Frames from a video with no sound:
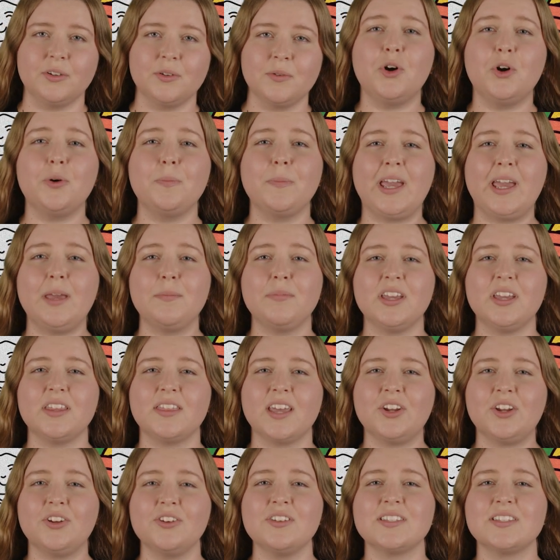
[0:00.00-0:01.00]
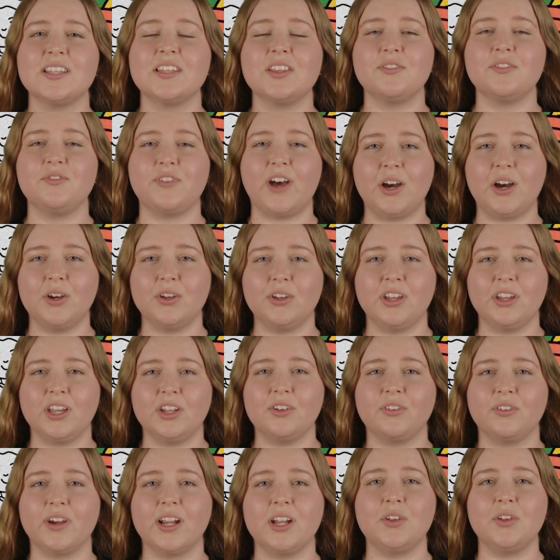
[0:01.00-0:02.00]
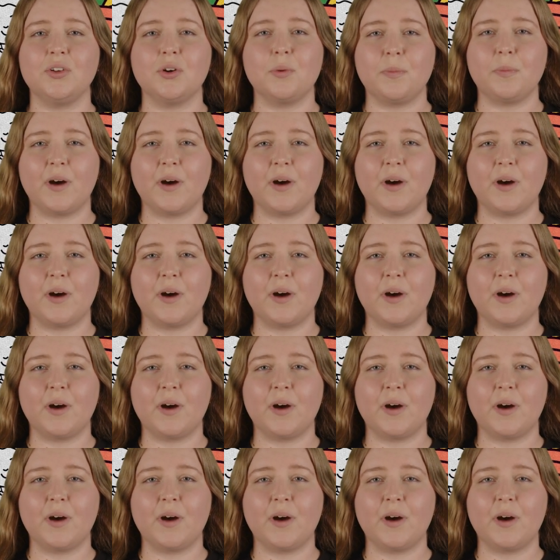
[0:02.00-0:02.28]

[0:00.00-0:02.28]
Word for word: Or maybe they don't see the value in reading your